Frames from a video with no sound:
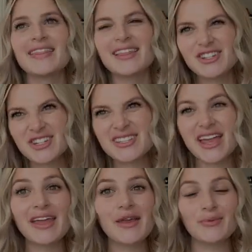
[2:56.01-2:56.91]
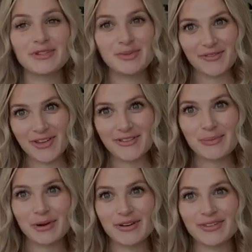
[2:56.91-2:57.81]
Let's just say it was my favorite
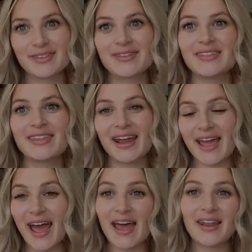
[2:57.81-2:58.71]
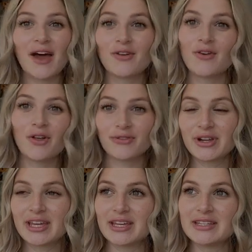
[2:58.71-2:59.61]
birth that I had out of all 3
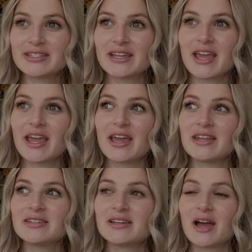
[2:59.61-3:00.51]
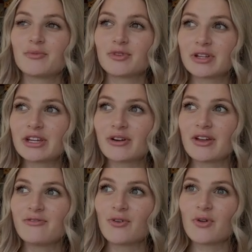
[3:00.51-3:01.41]
kids. And I'm really
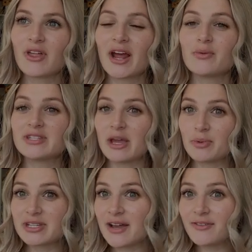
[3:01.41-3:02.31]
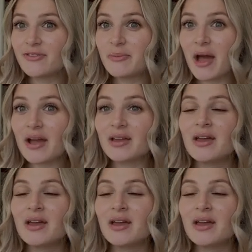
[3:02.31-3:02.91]
grateful that I was able to have a VBAC.